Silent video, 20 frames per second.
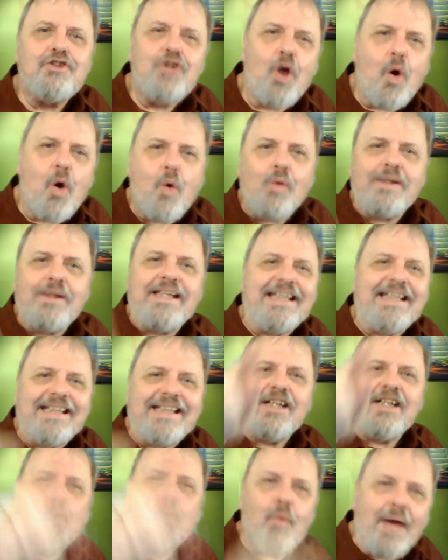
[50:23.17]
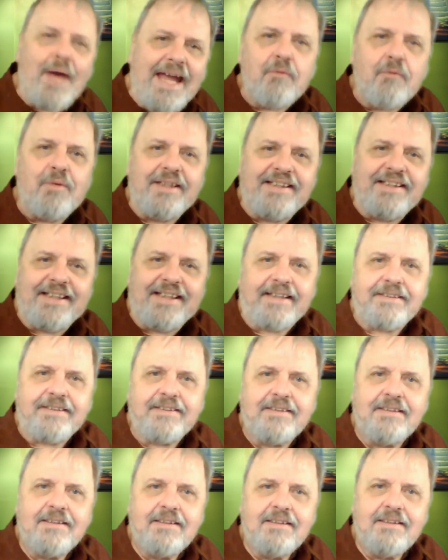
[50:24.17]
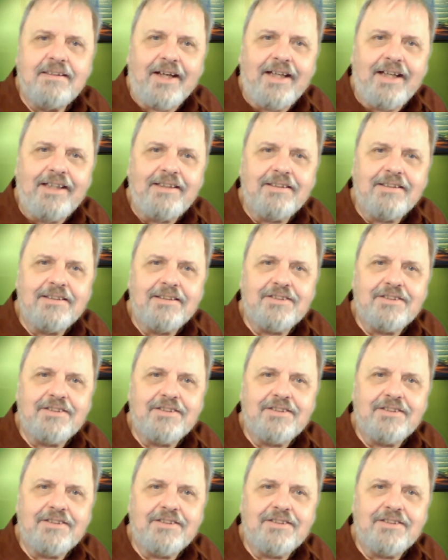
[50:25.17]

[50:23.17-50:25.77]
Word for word: There's no getting away with it, right?